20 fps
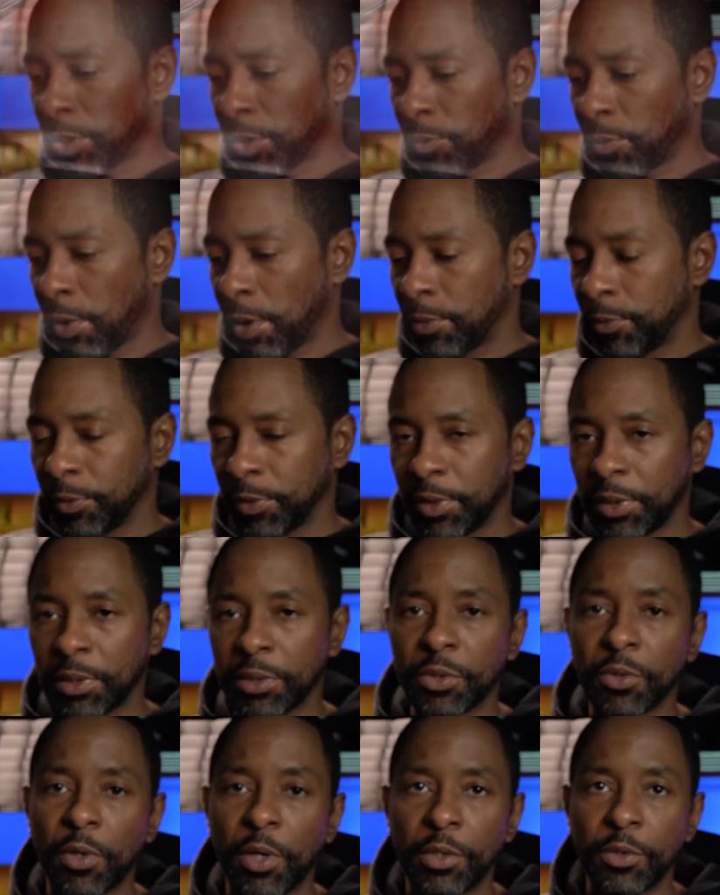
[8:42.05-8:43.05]
around with it,
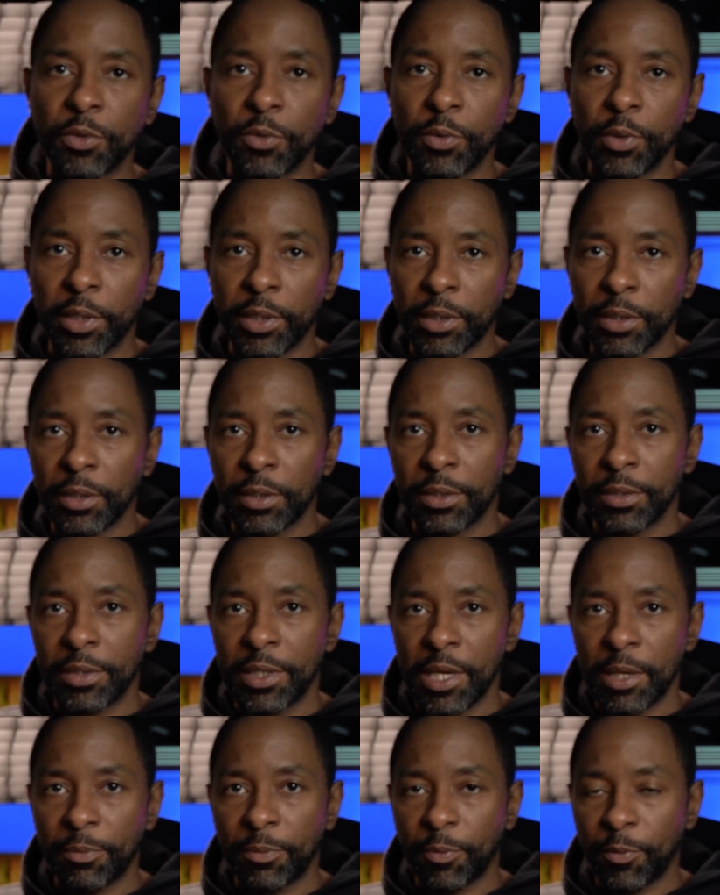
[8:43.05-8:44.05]
so I'll do like an
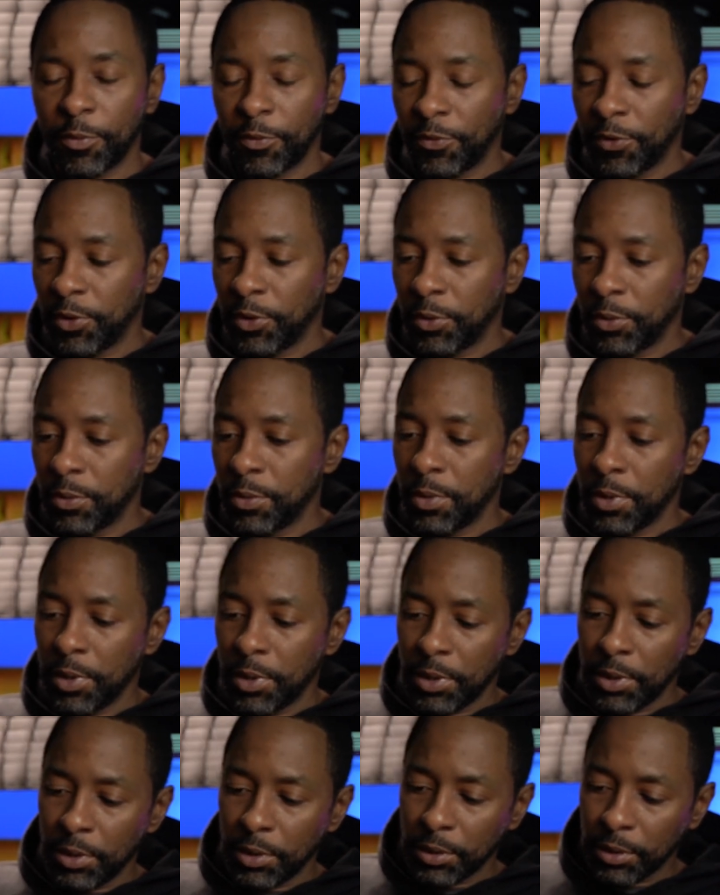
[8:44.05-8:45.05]
in-depth review
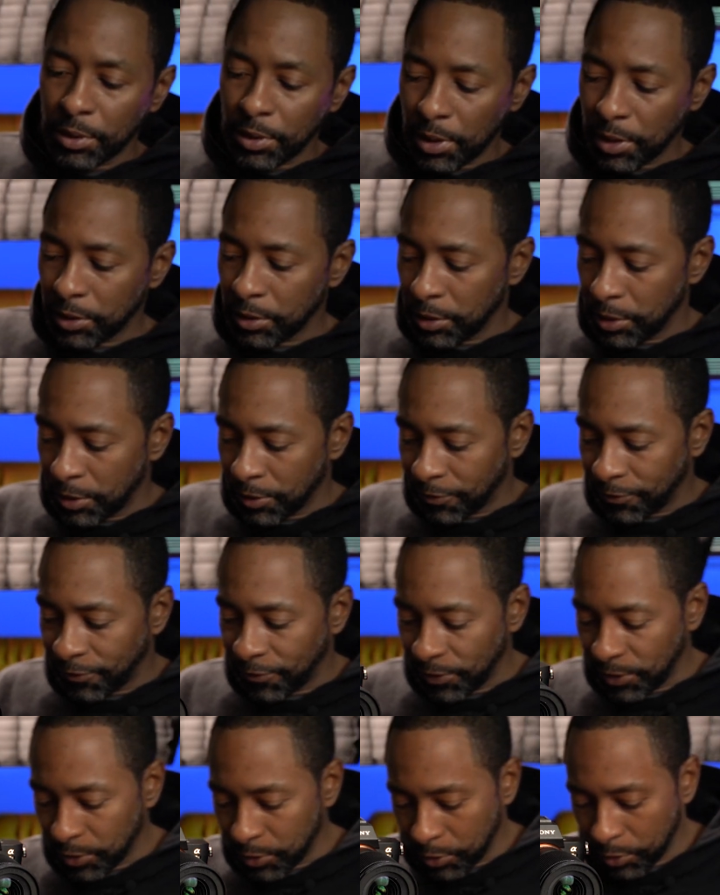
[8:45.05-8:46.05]
kind of in the
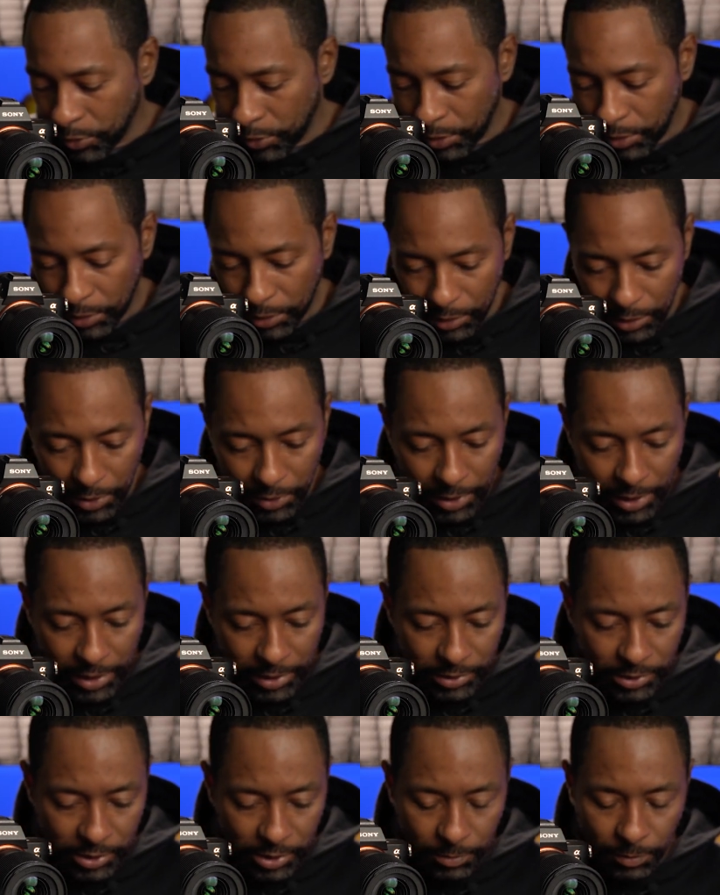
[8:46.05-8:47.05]
field and I'll
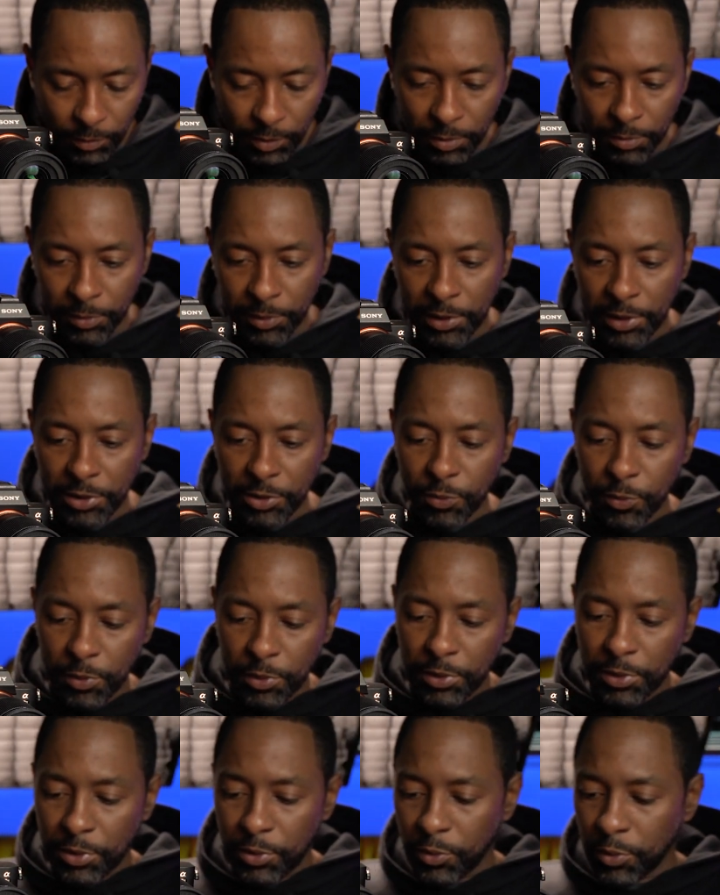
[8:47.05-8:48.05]
add something, but I just
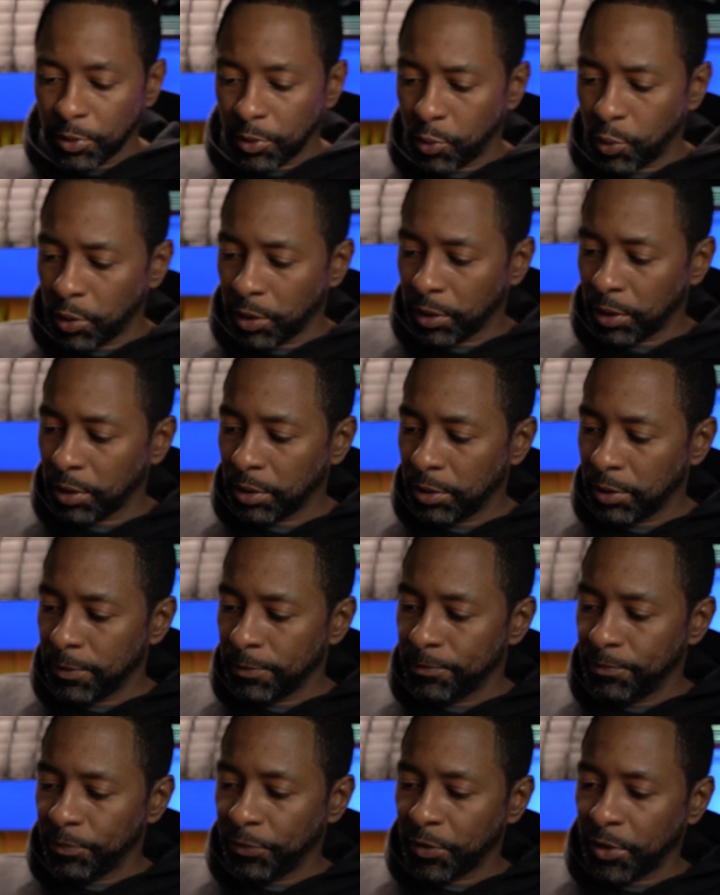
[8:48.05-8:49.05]
wanted to do a quick
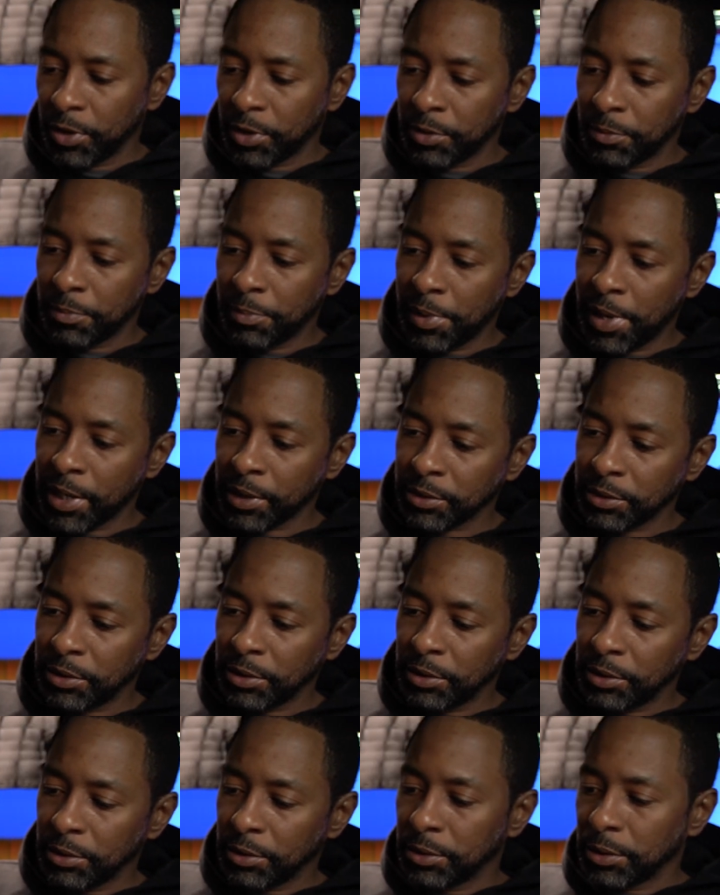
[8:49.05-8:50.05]

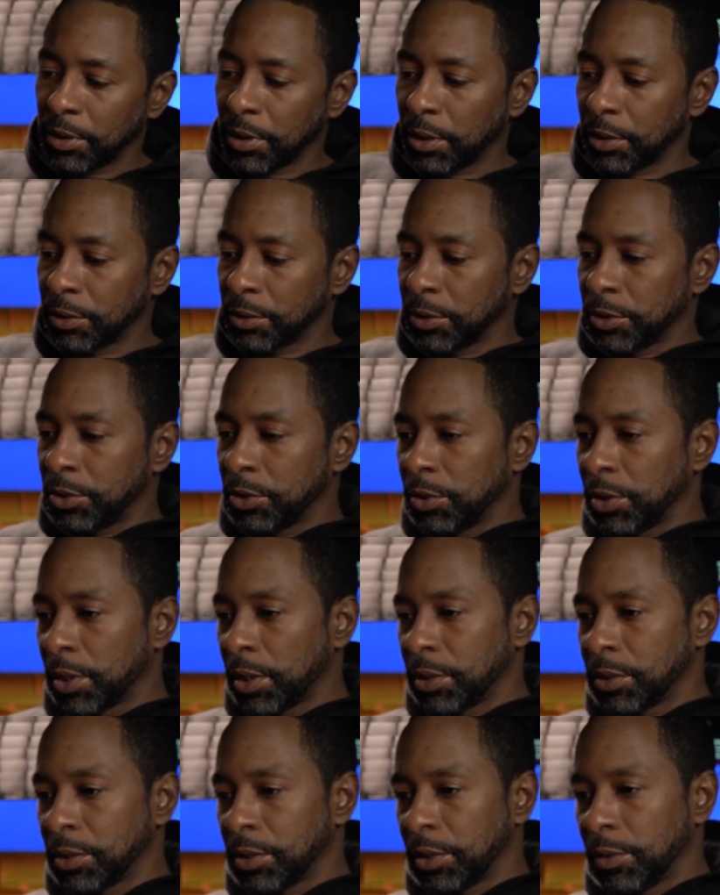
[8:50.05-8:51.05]
unboxing and kind of let you
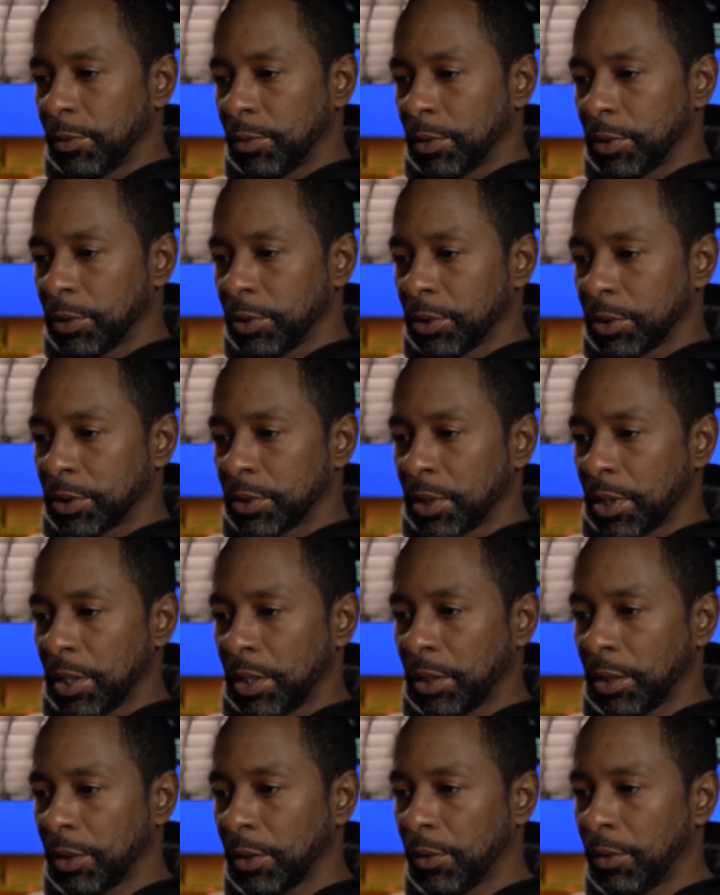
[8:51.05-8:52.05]
guys see what it looks
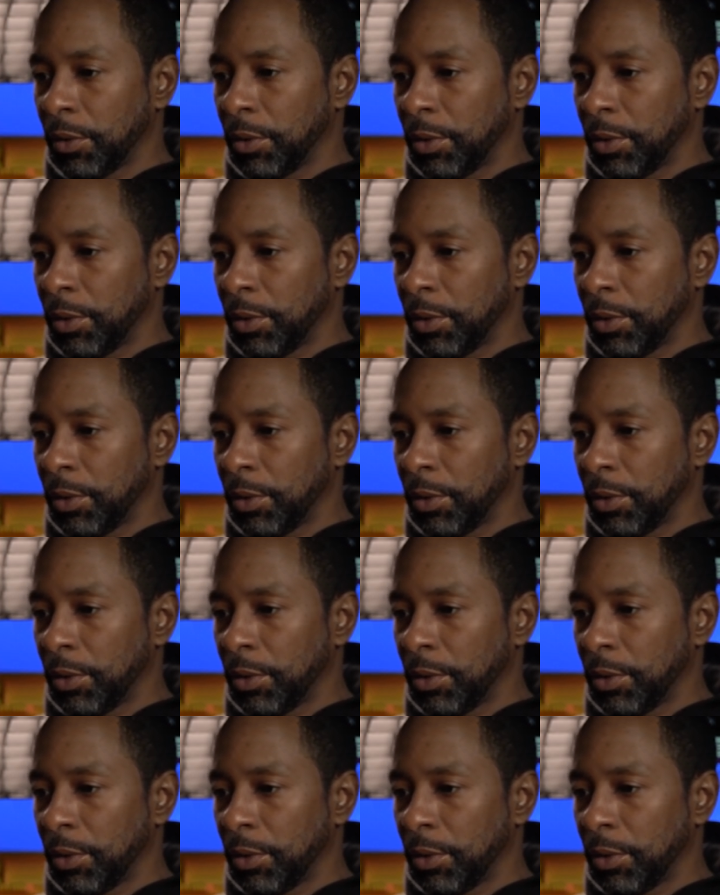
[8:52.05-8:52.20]
like.